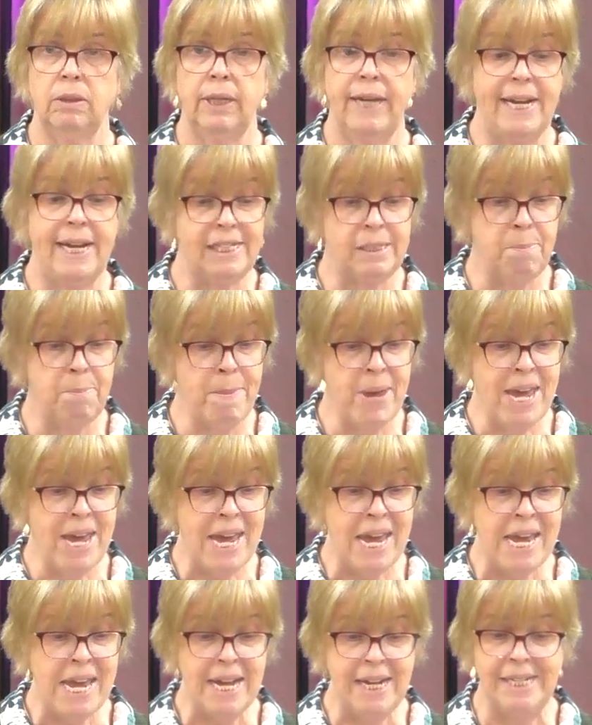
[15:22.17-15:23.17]
It's
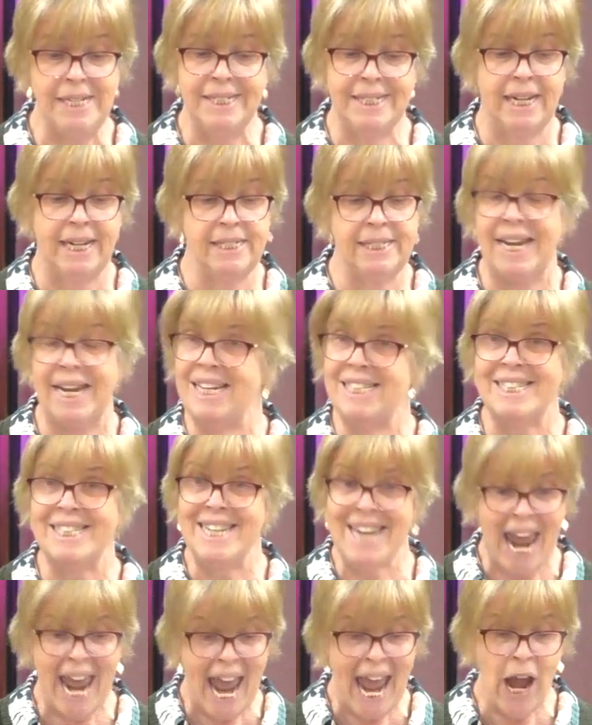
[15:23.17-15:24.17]
me, he says. It's
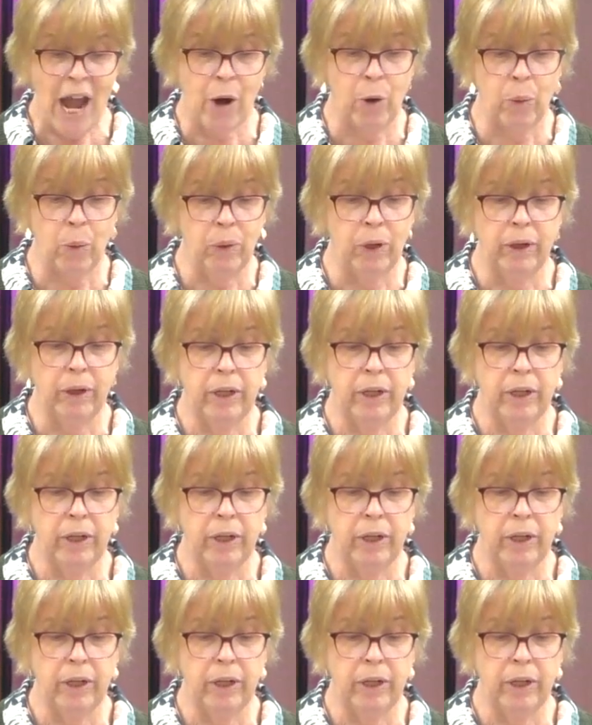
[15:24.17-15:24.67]
now.